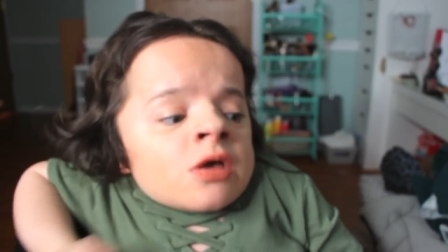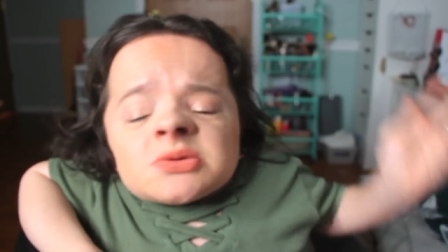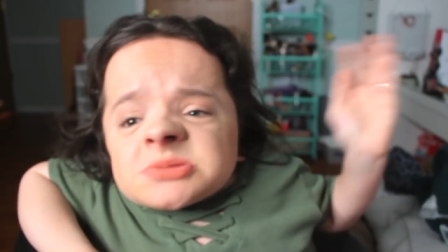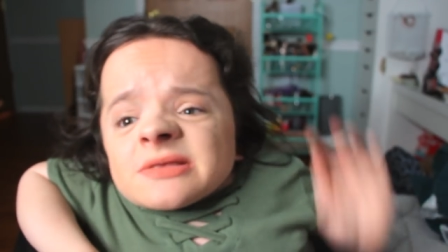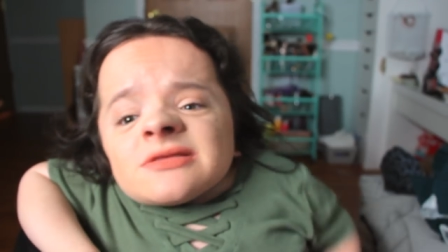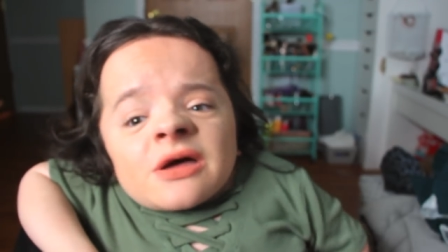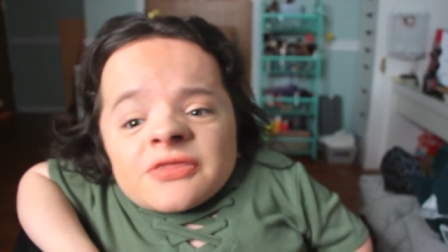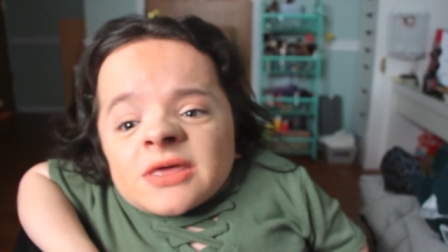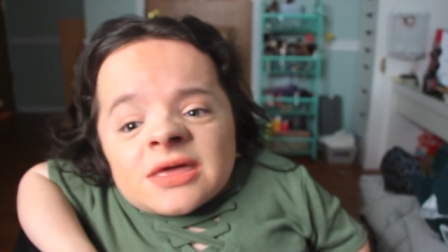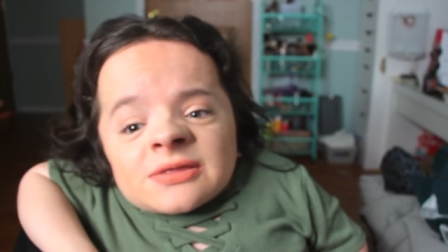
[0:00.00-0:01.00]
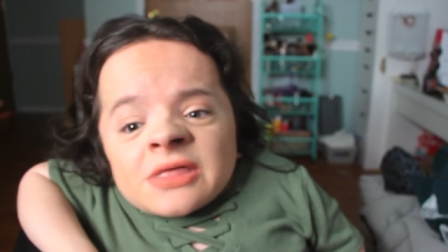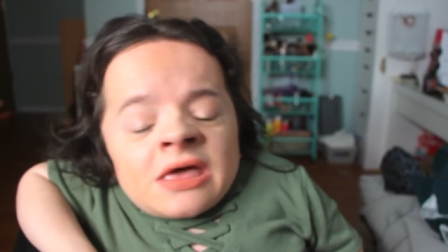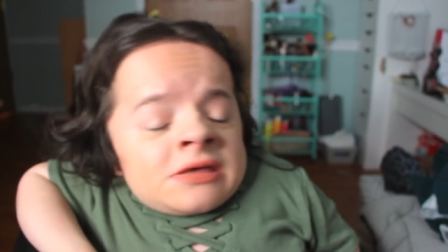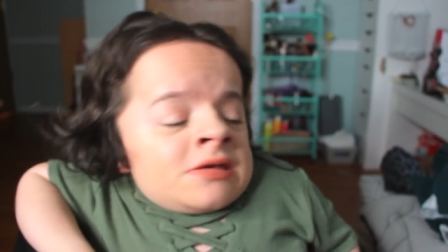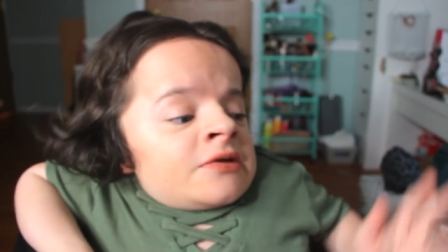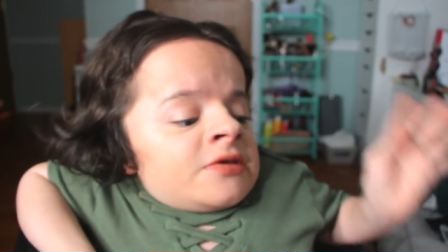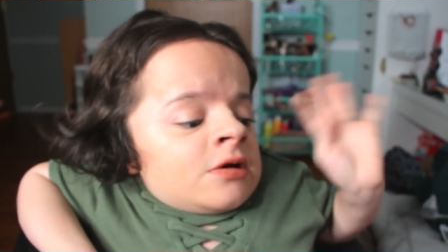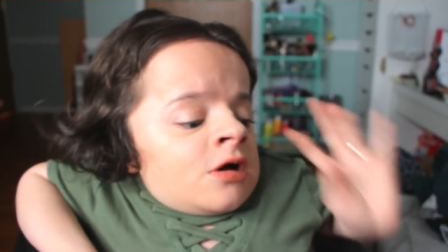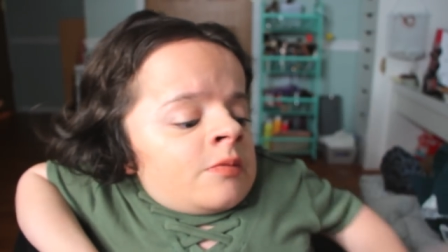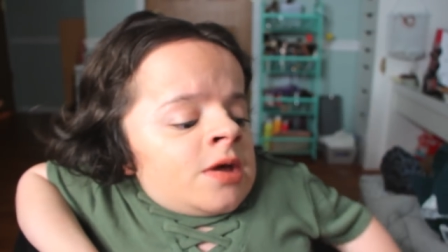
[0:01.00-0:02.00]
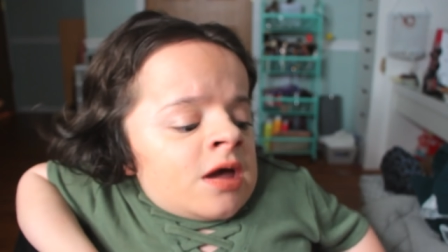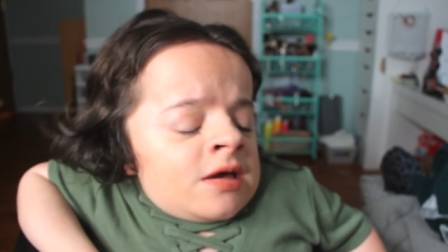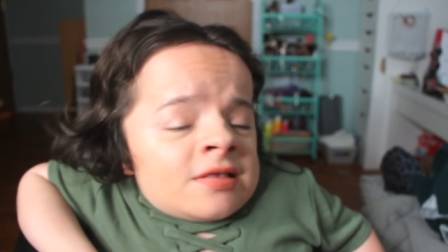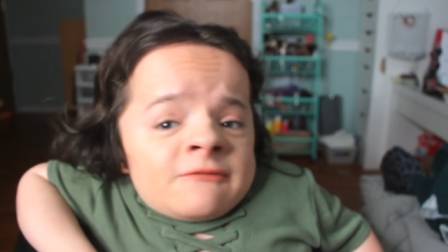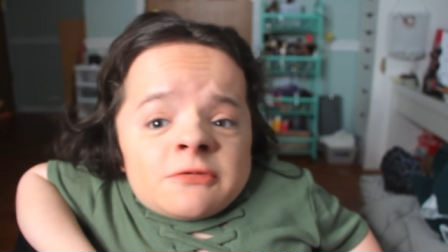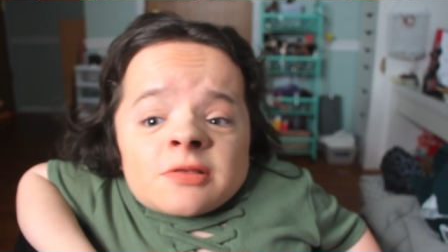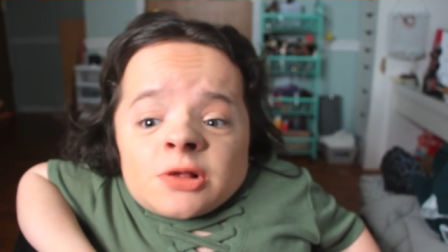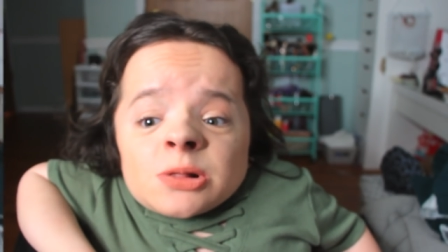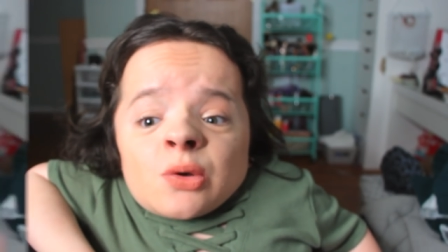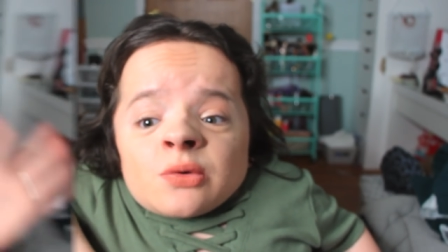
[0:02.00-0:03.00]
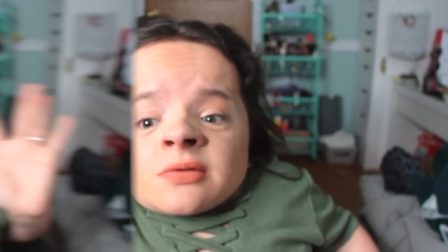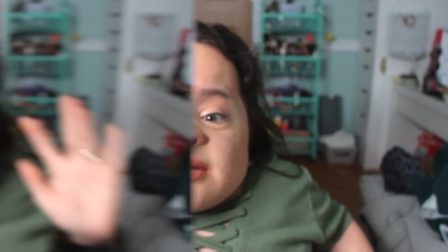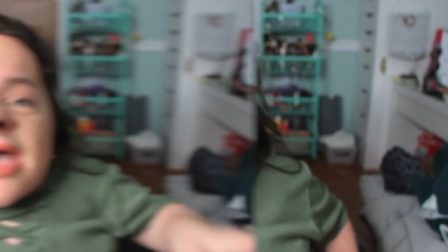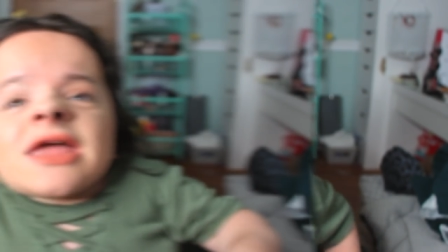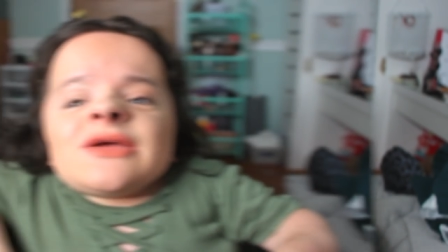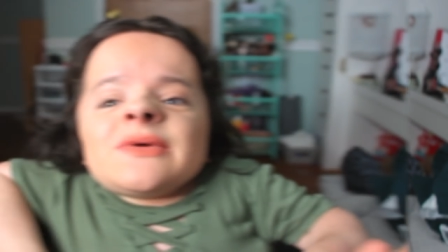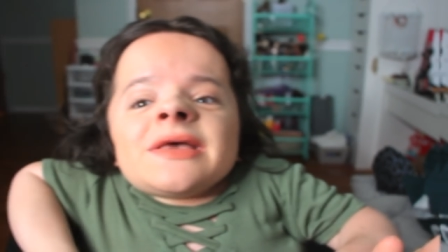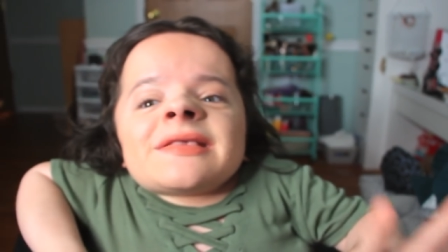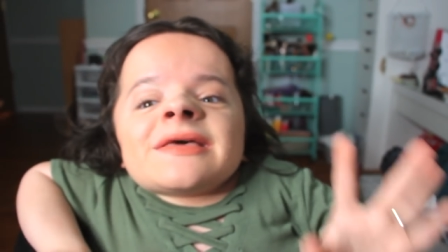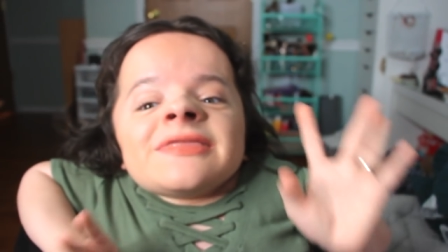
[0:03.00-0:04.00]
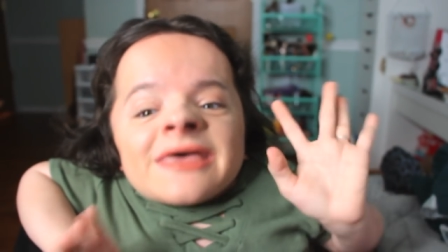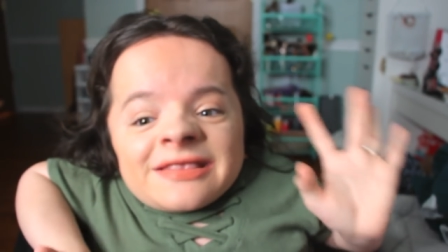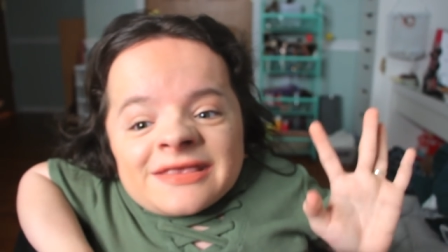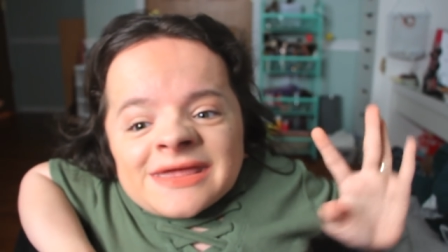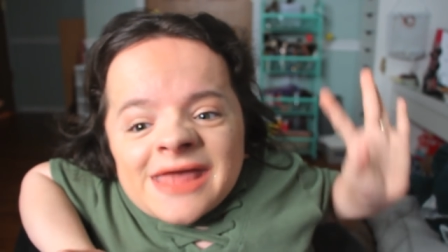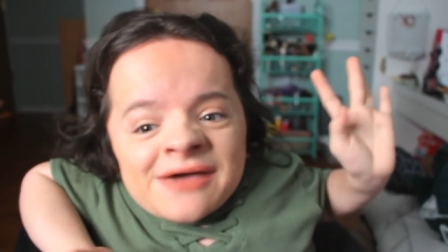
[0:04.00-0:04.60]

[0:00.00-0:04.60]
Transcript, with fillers: So just nothing that else that caught my eye except for some clothes. Anyways, that's it.